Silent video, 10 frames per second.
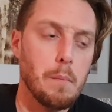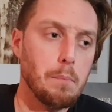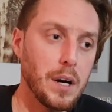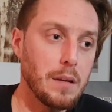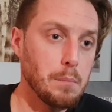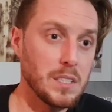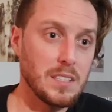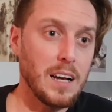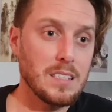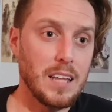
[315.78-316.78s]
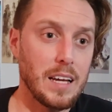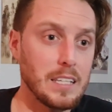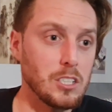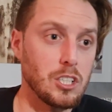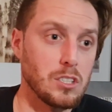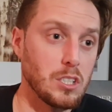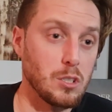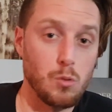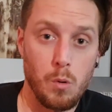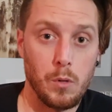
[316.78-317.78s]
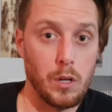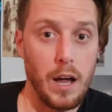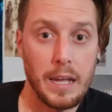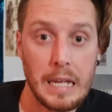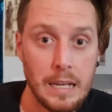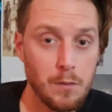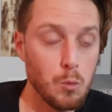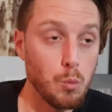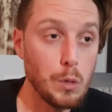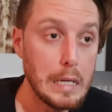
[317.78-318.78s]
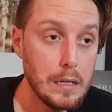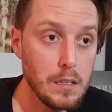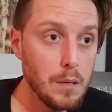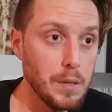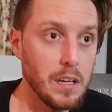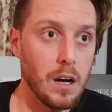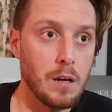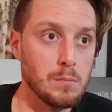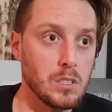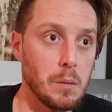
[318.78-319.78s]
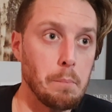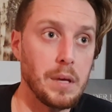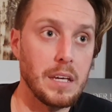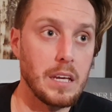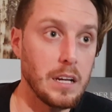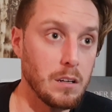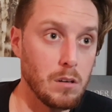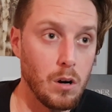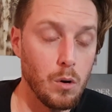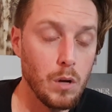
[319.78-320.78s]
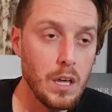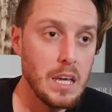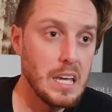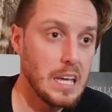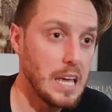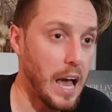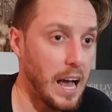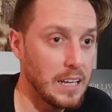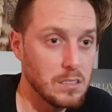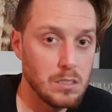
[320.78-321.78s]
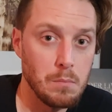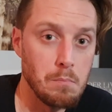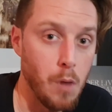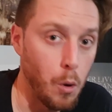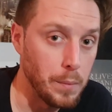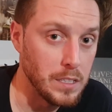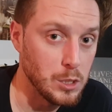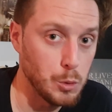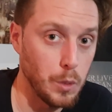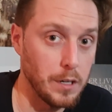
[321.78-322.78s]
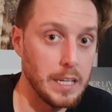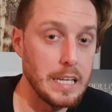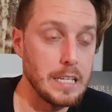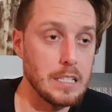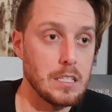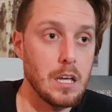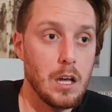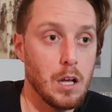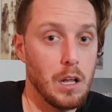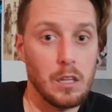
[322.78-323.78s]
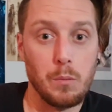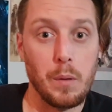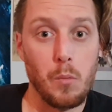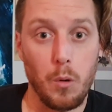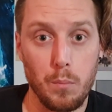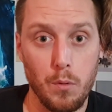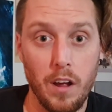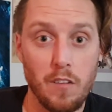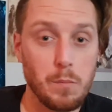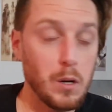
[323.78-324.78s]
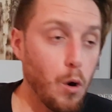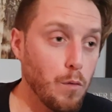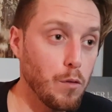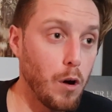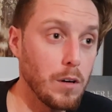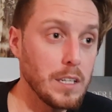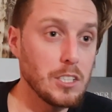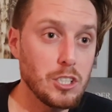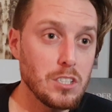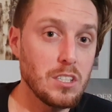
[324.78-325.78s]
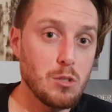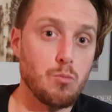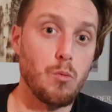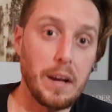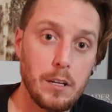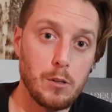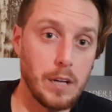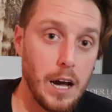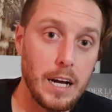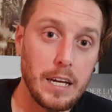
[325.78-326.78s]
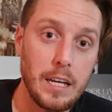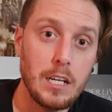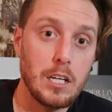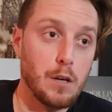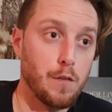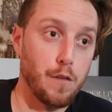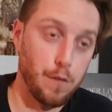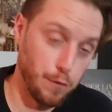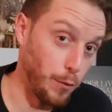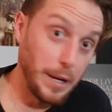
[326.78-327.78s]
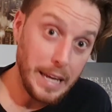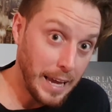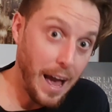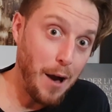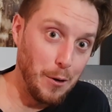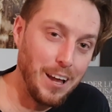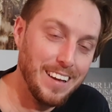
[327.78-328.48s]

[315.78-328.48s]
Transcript: But besides that, he's just this normal guy. He never really becomes some big hero. He has some moments where he's a little bit more brave, but overall, he's just this regular guy freaking out,